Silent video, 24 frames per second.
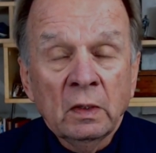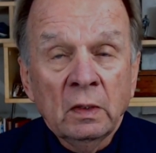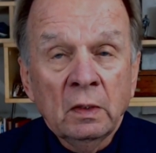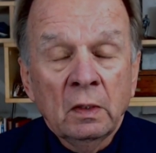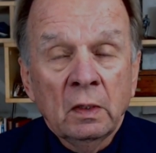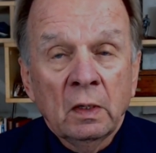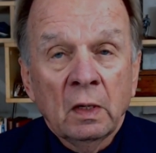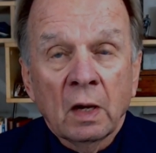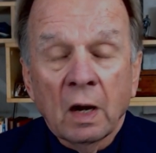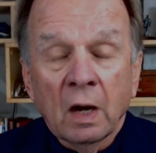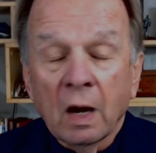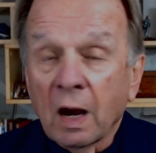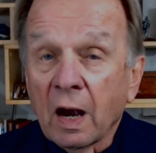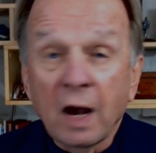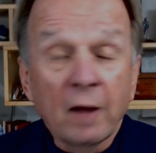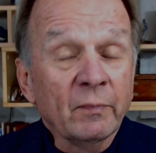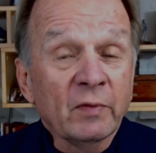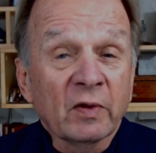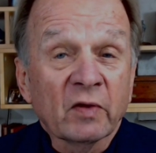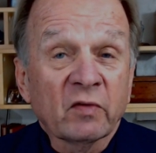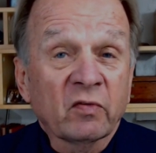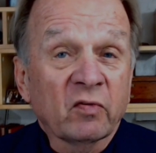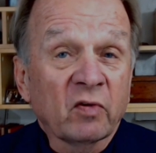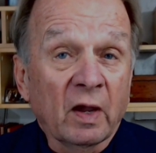I'm
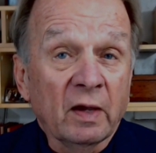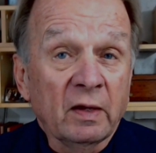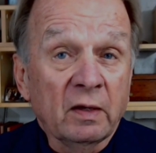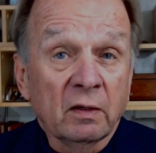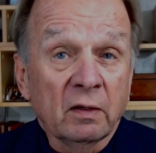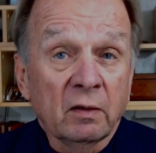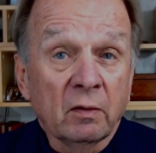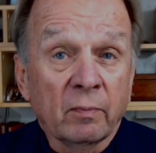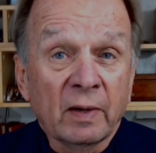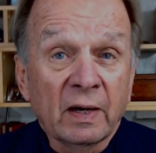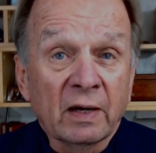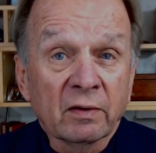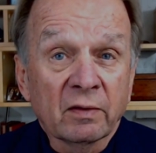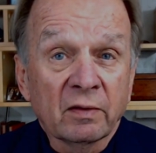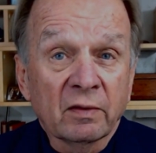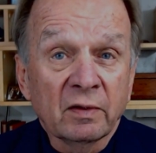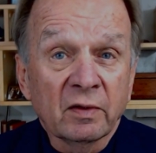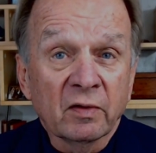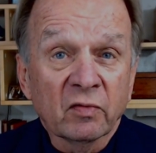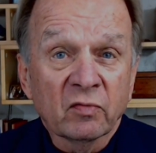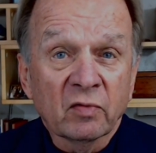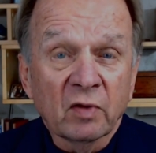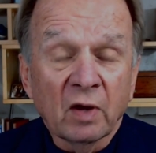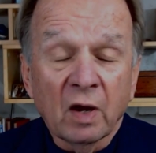excited about this.
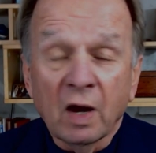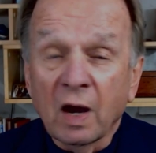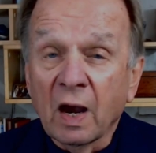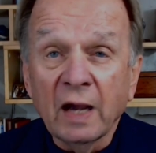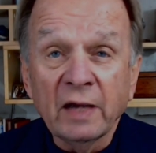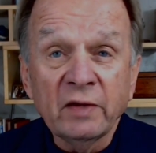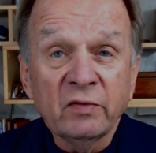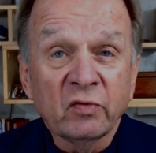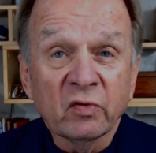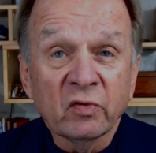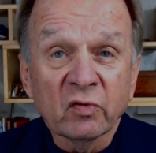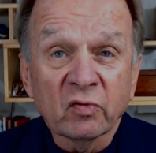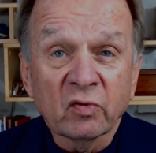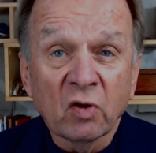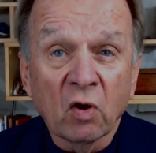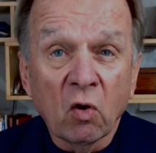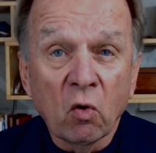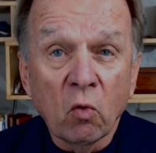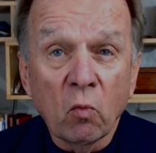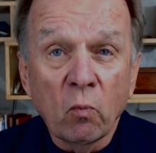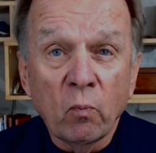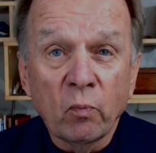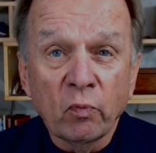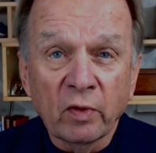I just hope
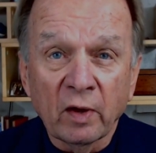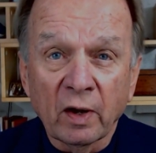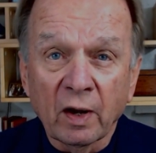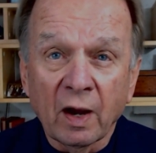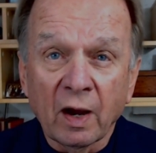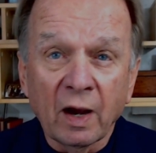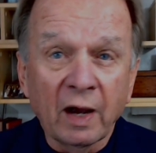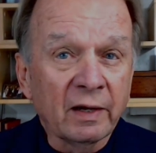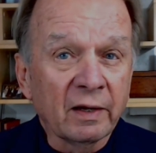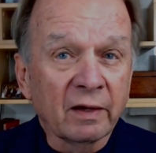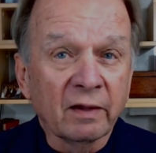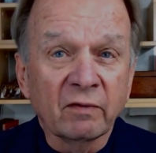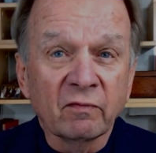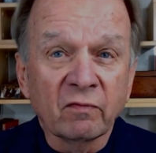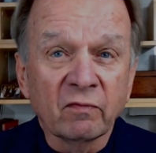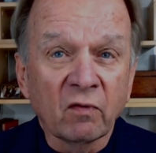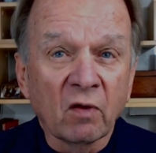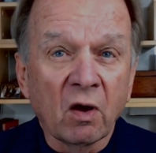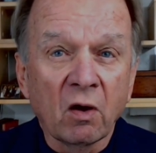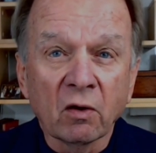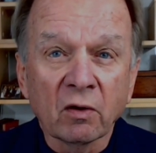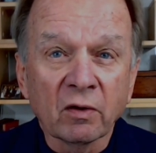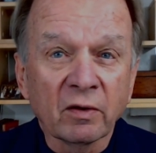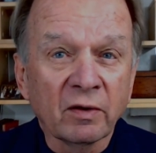that I live long
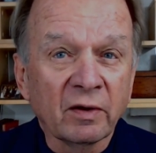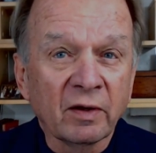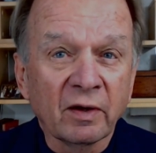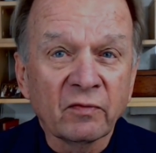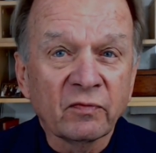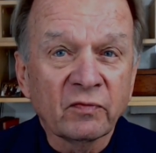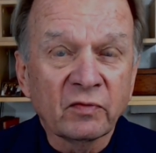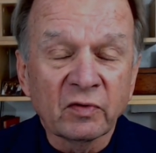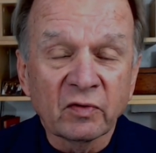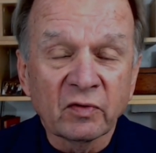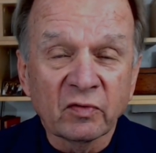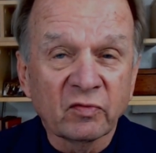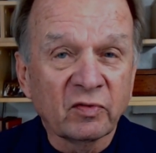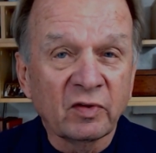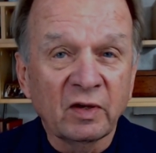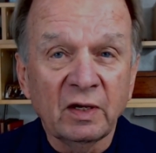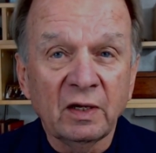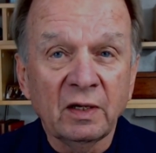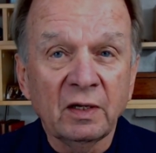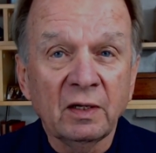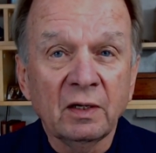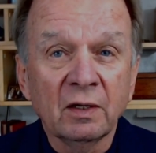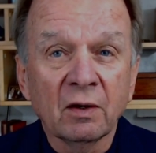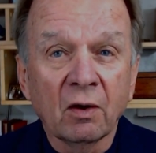enough to see
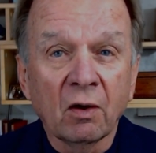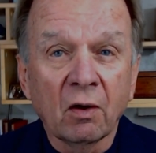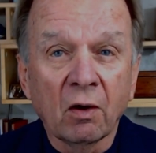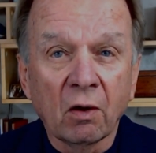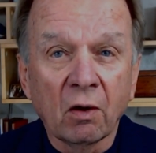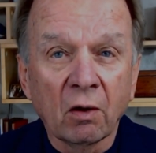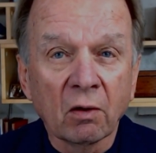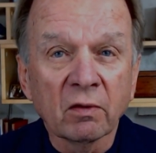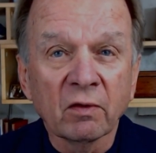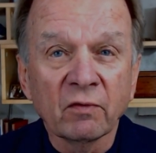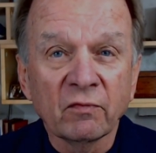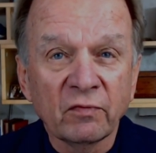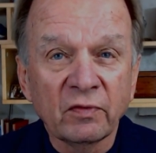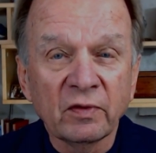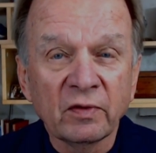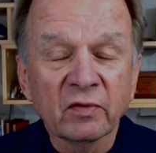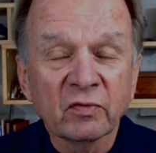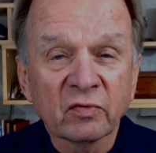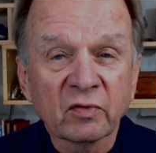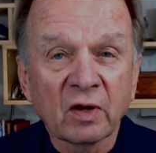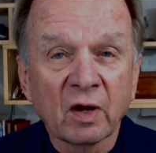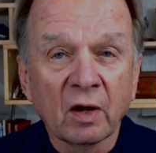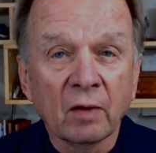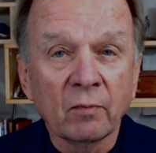all of this
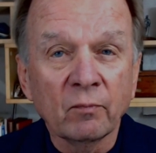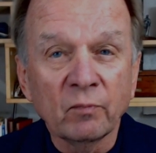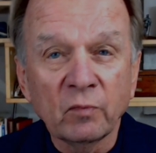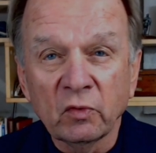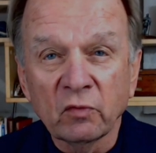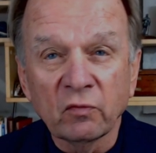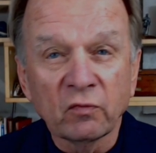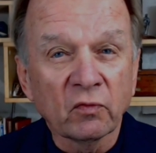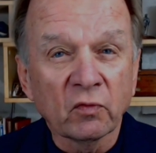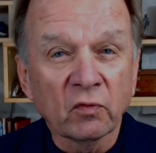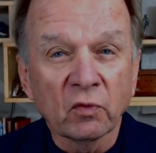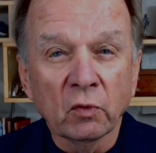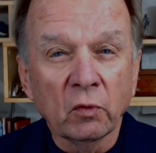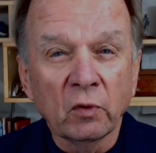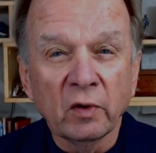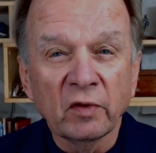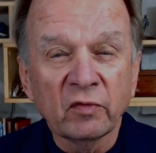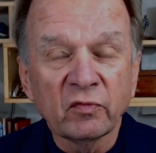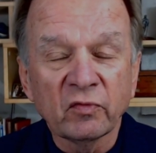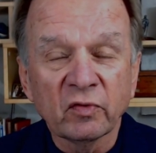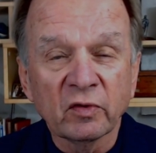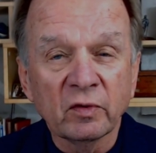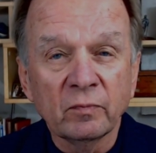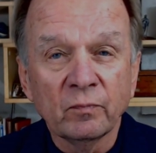come to
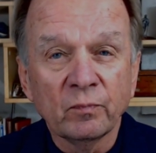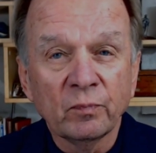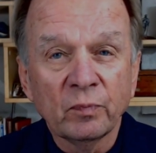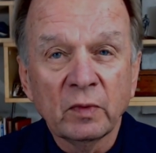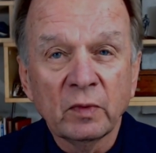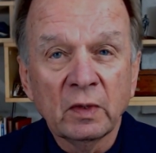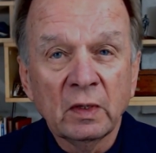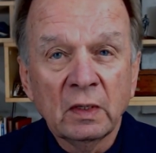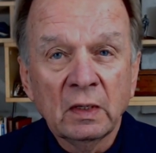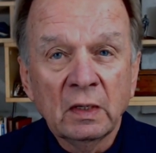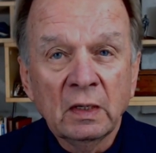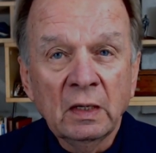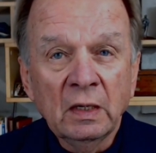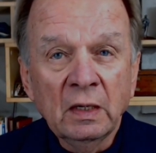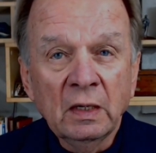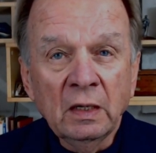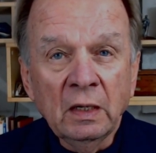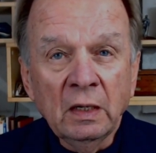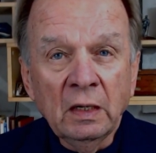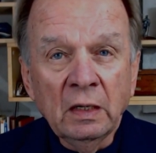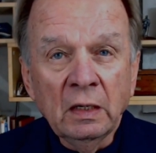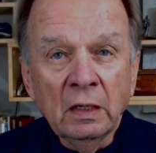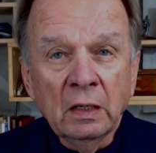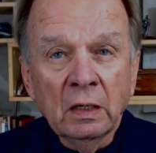fruition.
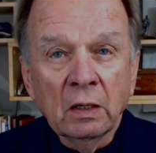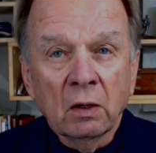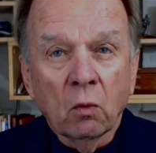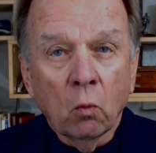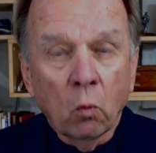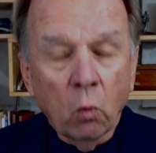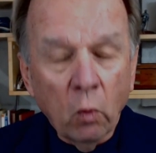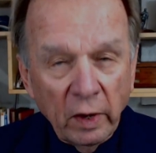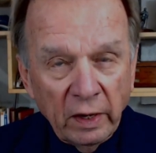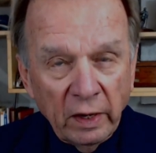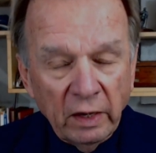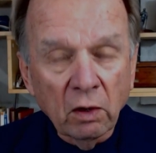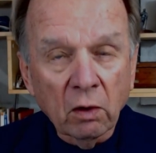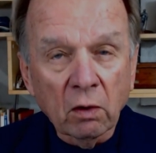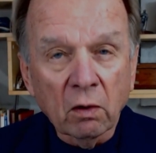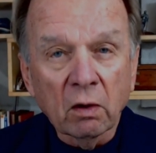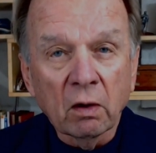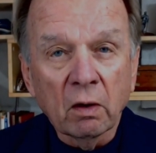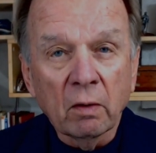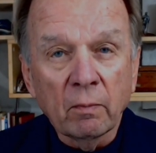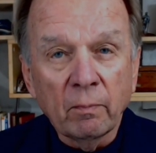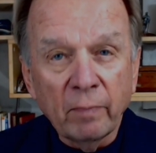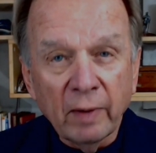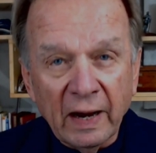We are
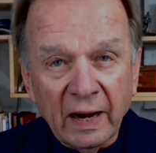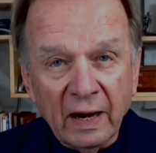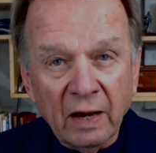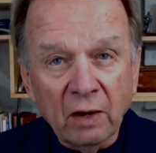about